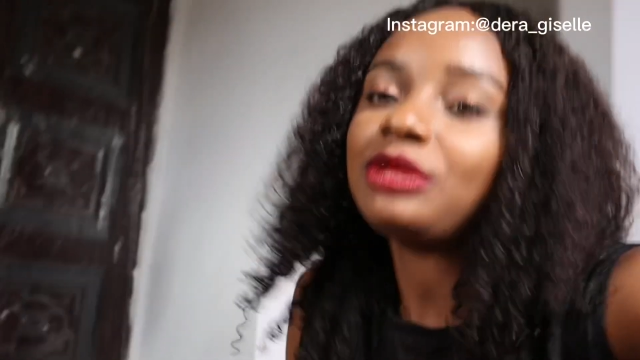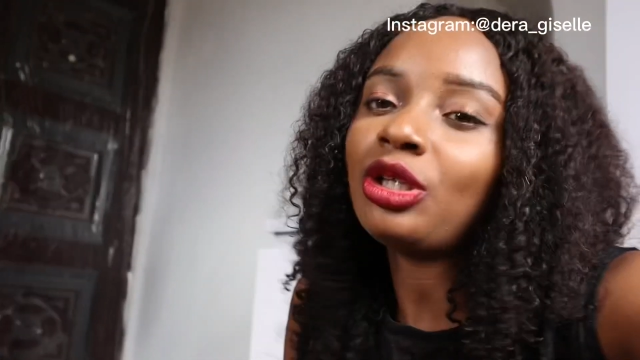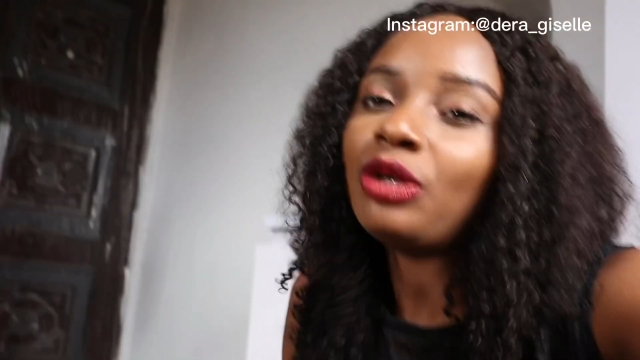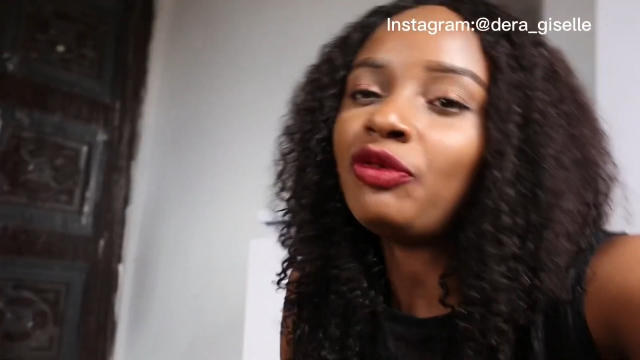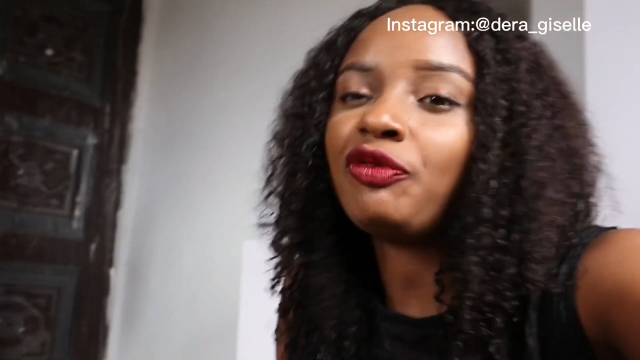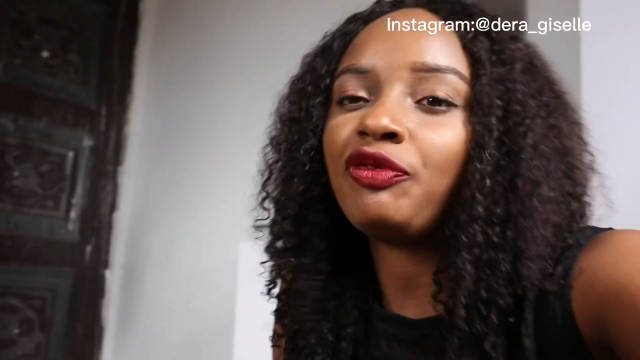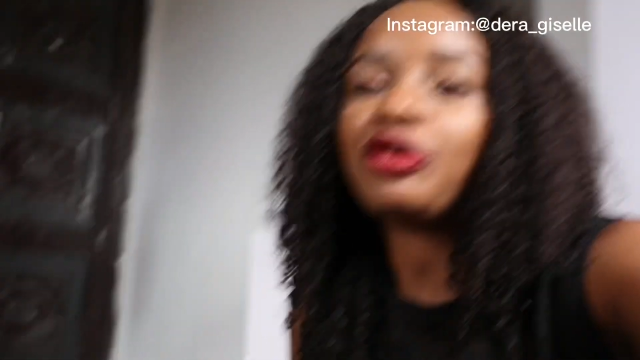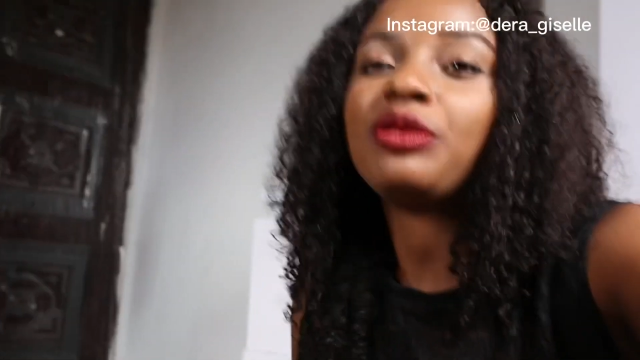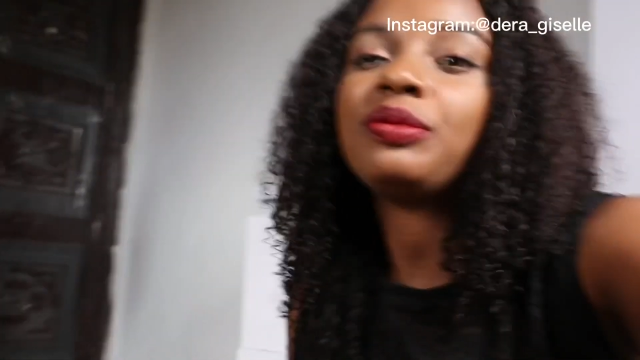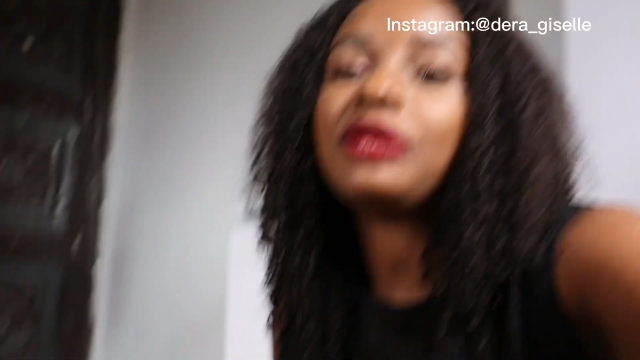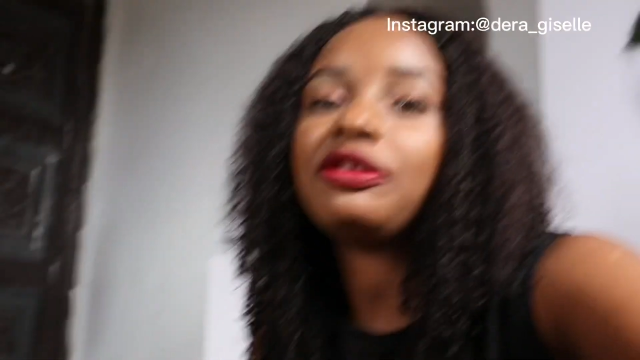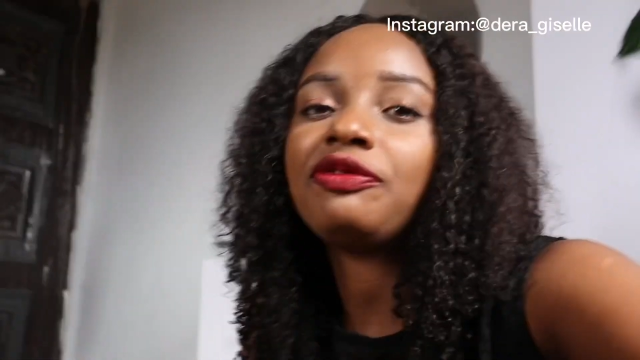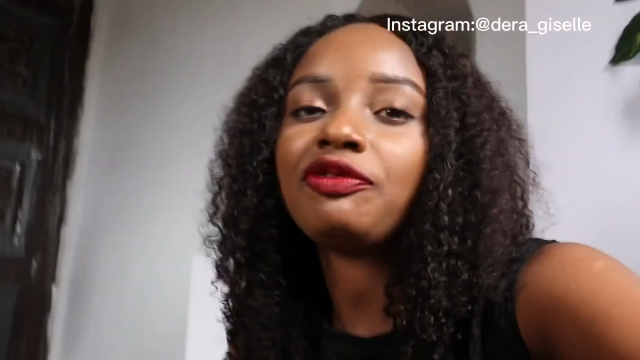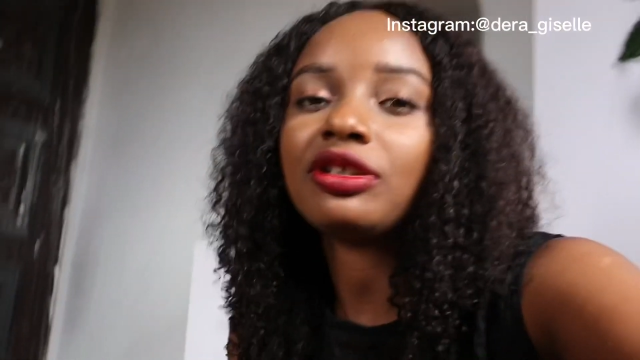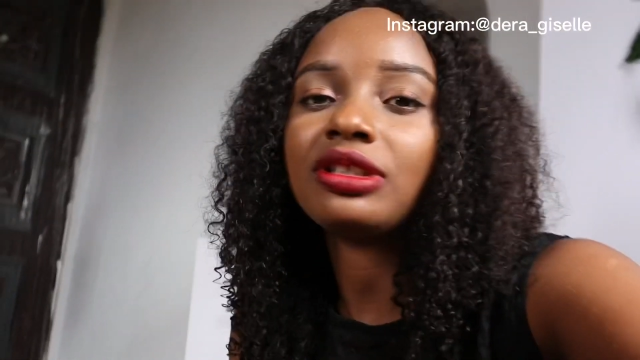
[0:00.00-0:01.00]
done
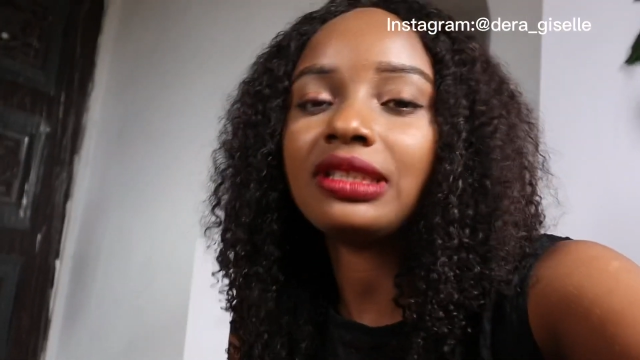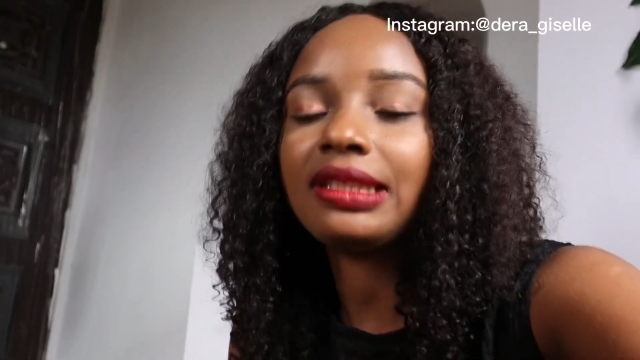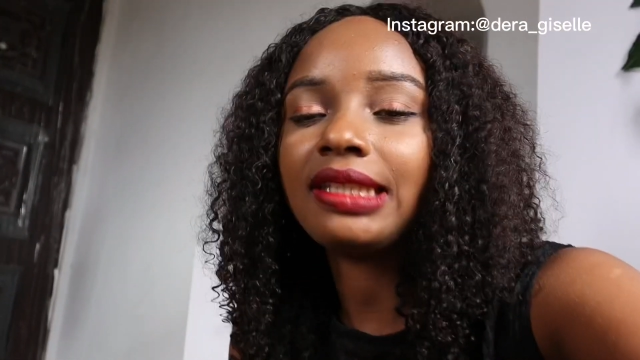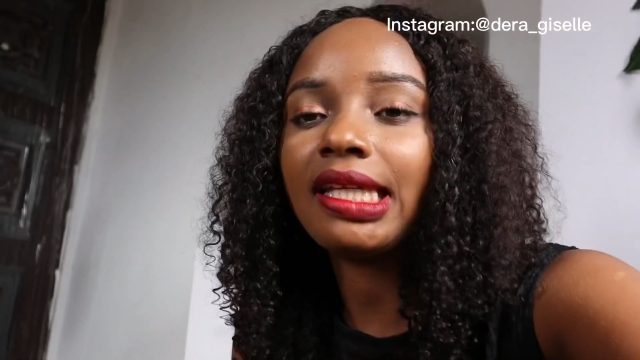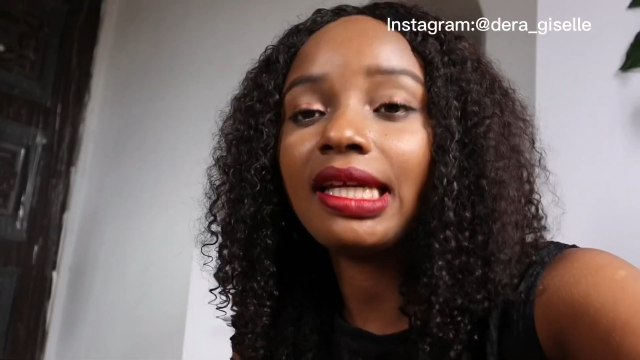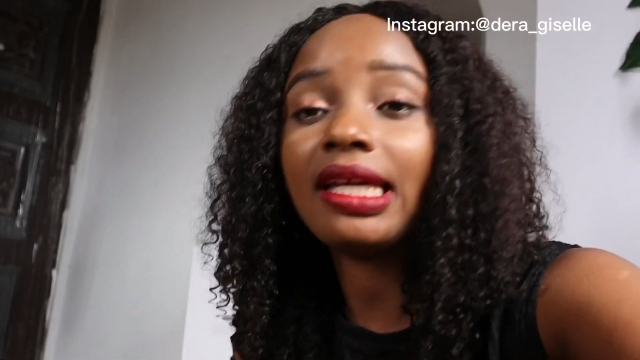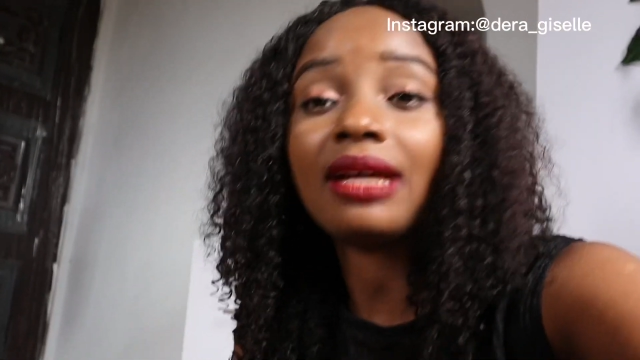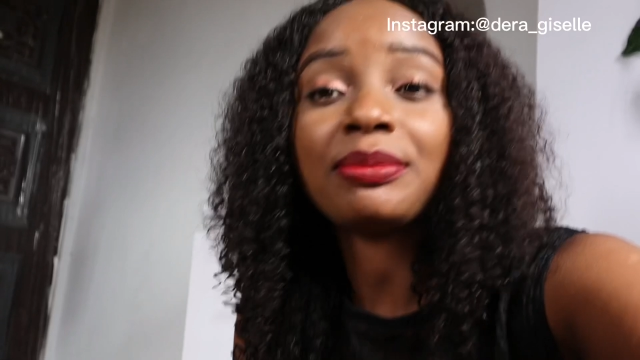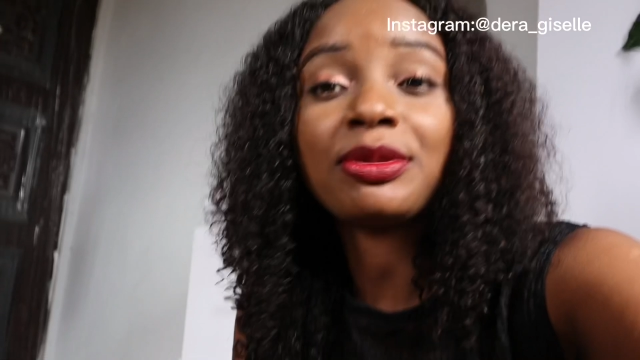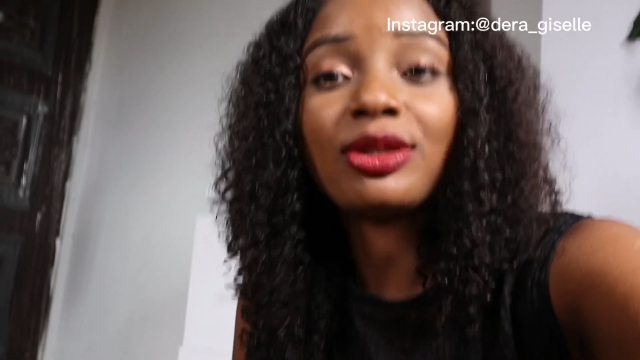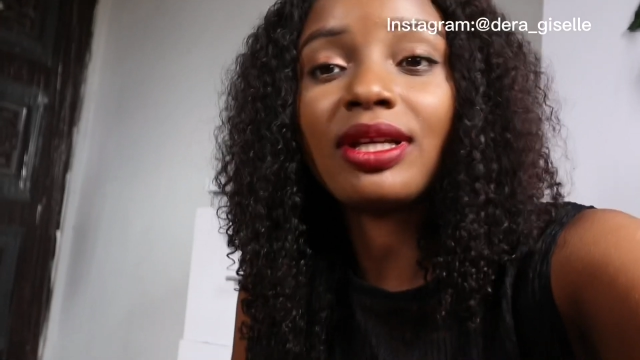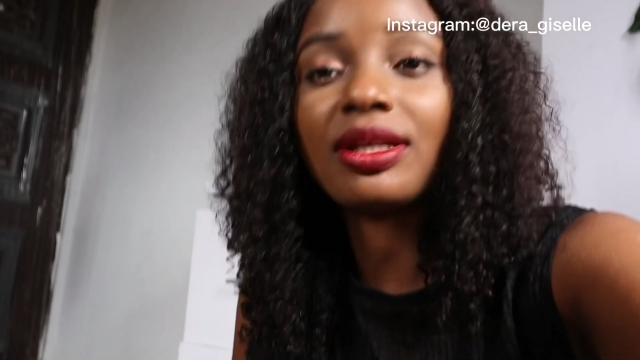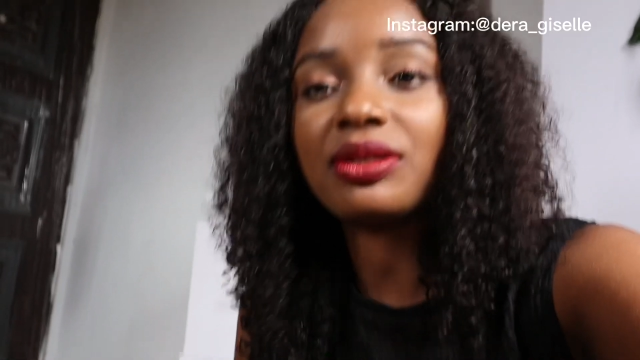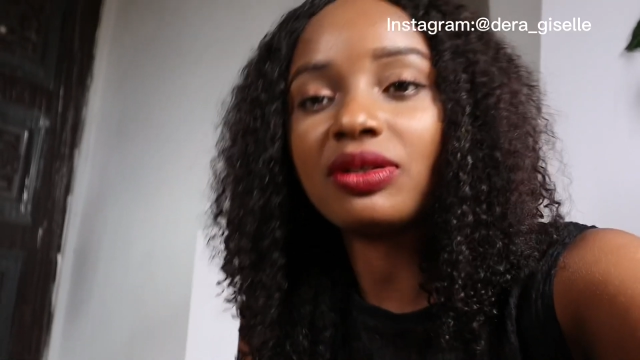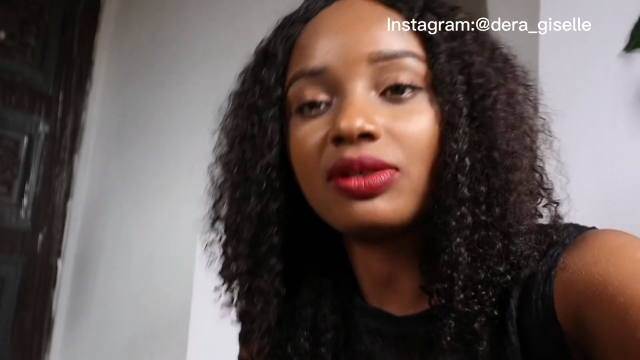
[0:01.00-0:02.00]
filming for the day. I'm so
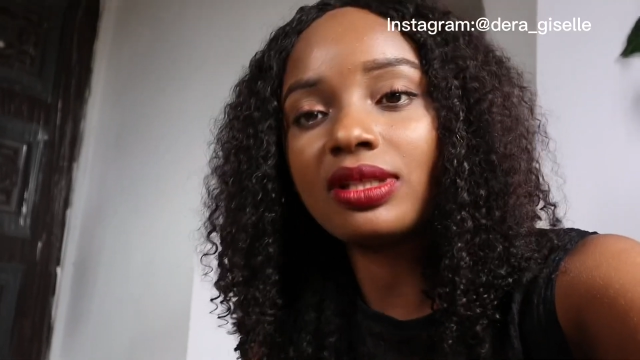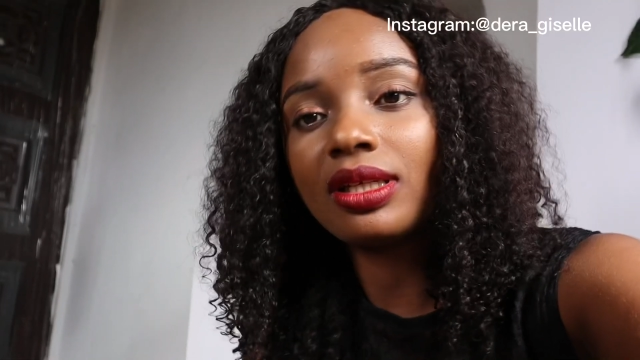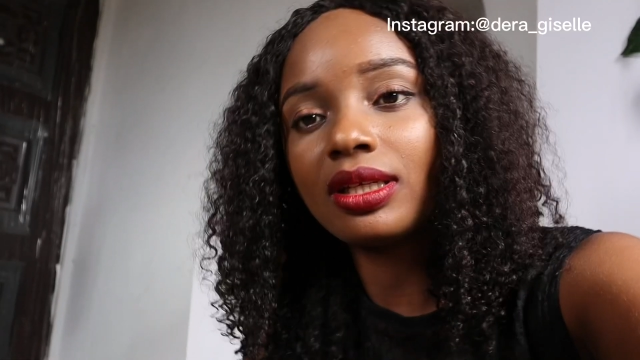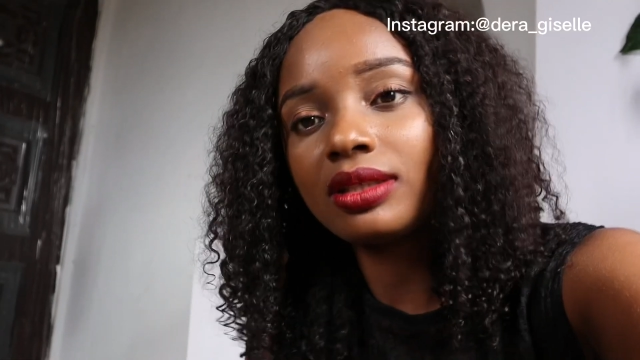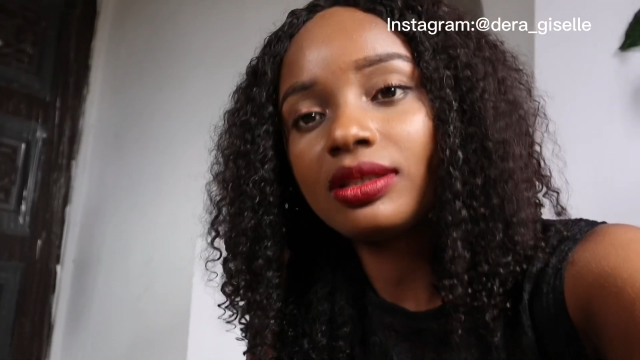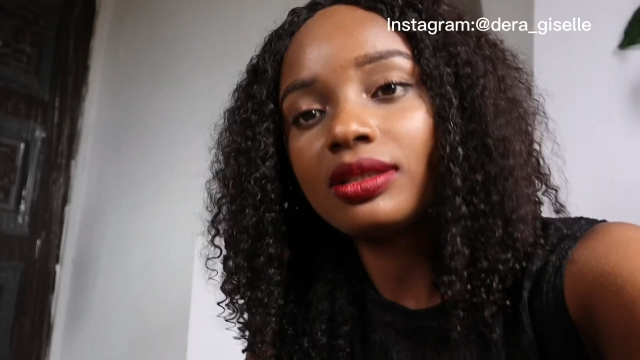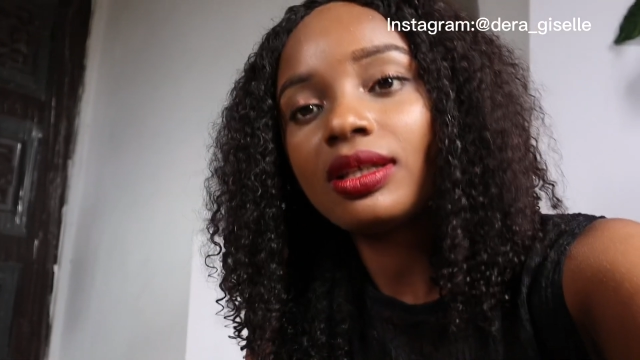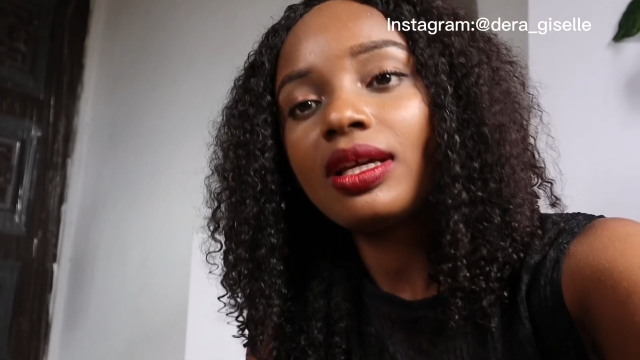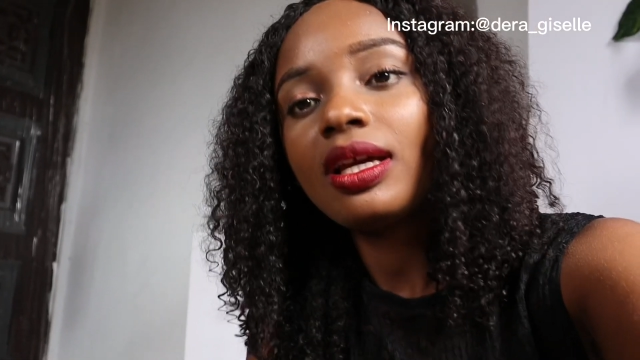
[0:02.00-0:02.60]
exhausted.